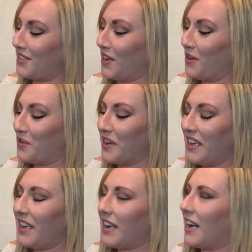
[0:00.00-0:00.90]
So,
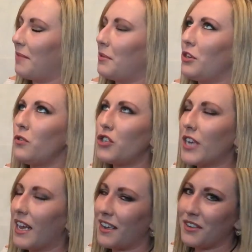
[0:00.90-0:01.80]
um, huge
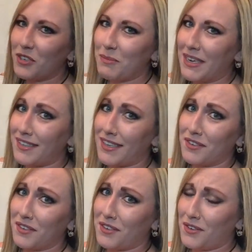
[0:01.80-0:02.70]
shout out to my
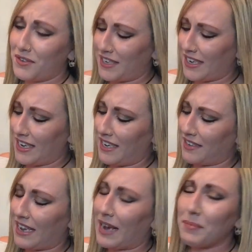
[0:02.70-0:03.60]
sales associate. He
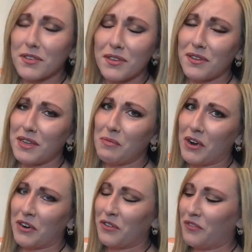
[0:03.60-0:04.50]
is absolutely
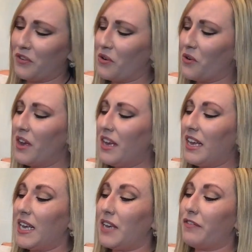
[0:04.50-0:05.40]
wonderful.
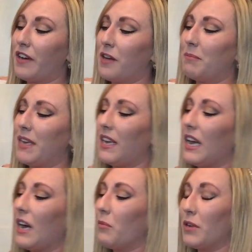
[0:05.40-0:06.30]
He found me
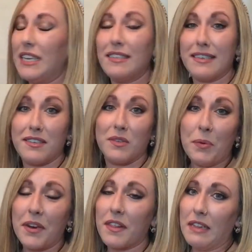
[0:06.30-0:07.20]
um, what he says is
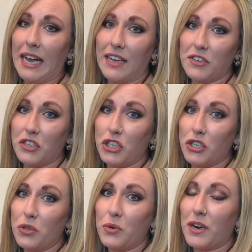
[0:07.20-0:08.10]
one of the last
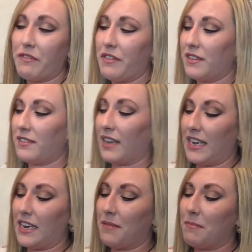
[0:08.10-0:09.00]
two of this
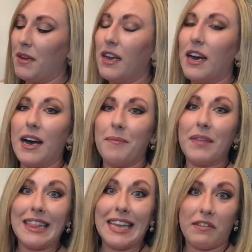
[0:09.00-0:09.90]
item um,
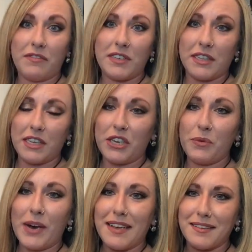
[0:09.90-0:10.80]
left in the
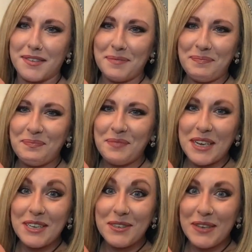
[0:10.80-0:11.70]
U.S.
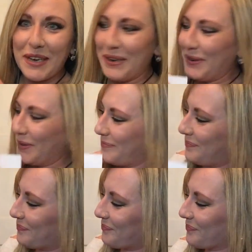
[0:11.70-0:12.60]
So,
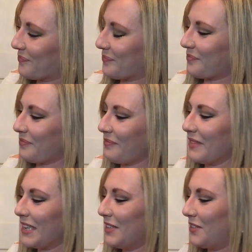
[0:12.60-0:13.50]

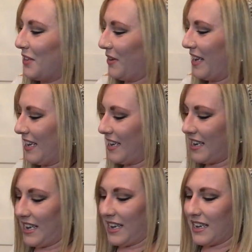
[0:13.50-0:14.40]
let's go ahead
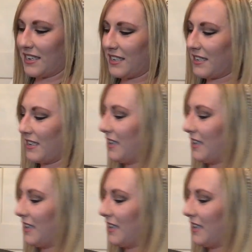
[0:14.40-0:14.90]
and